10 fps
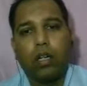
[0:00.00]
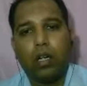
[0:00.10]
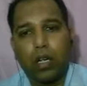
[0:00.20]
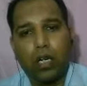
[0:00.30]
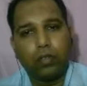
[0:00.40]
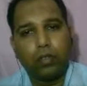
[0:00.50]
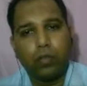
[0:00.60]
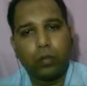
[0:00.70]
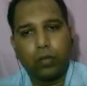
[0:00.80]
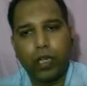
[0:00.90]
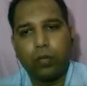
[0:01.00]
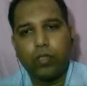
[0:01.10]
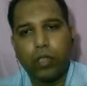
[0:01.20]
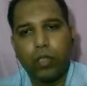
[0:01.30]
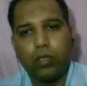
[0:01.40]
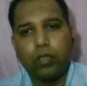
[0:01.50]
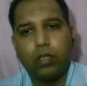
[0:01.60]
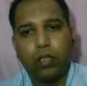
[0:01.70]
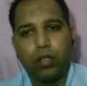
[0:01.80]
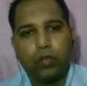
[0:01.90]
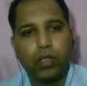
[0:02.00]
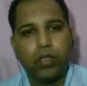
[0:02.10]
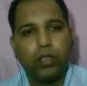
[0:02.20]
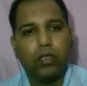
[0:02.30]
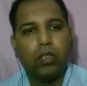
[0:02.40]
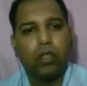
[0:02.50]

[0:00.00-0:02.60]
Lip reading: After a program change, renovation,